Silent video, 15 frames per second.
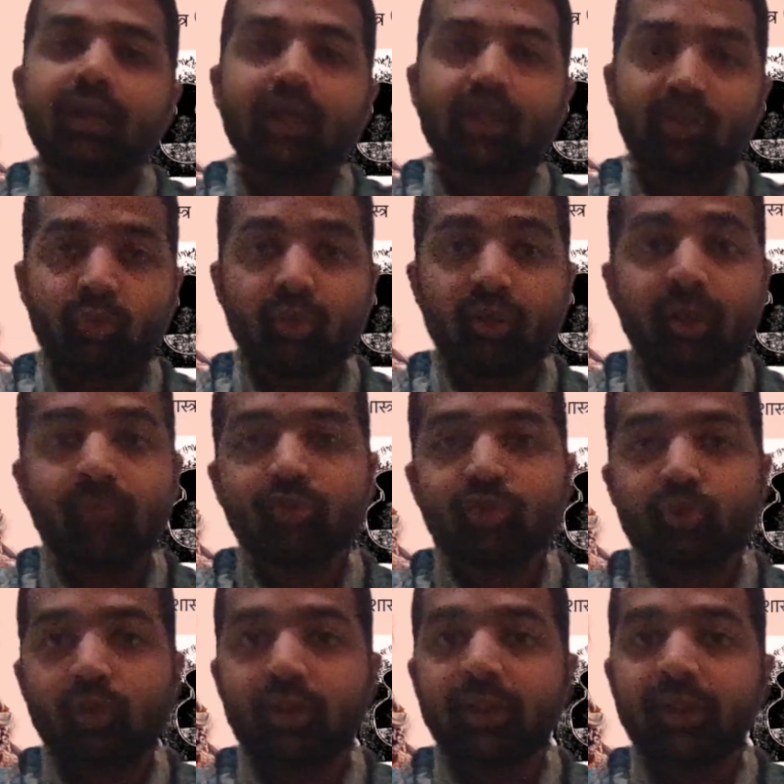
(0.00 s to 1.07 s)
and Khurakam's
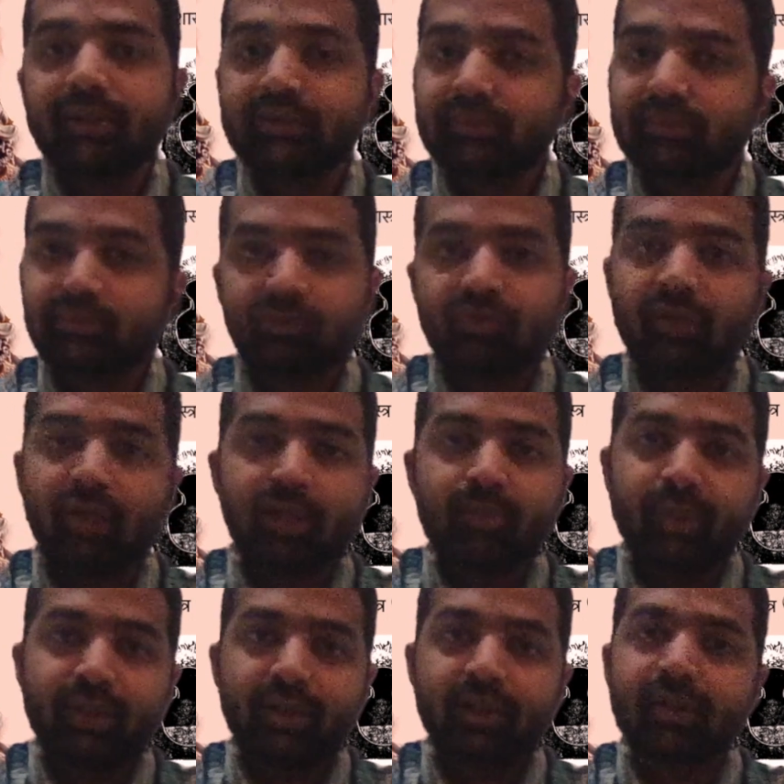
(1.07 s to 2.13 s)
quality is far
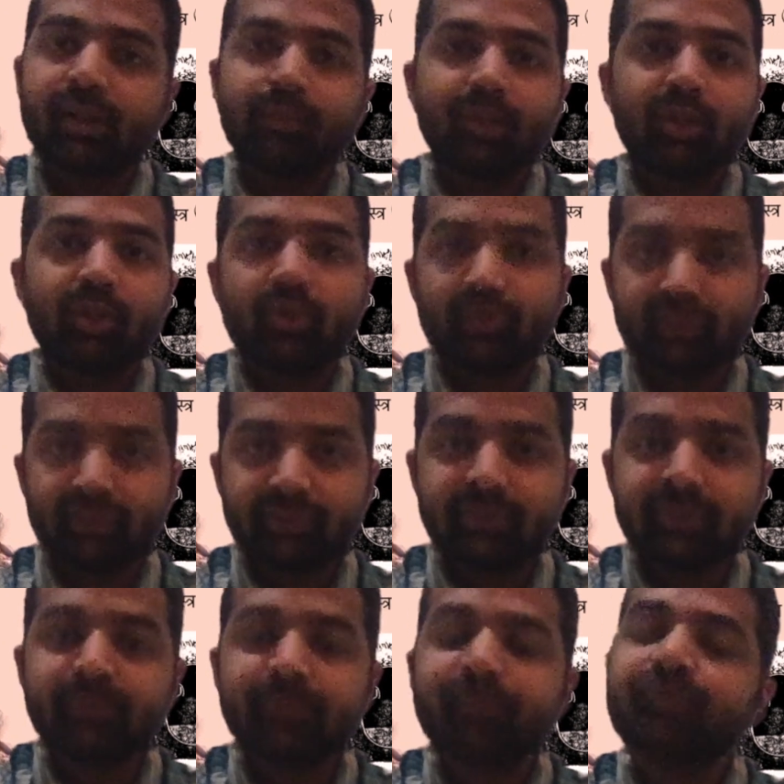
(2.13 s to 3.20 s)
better compared to others.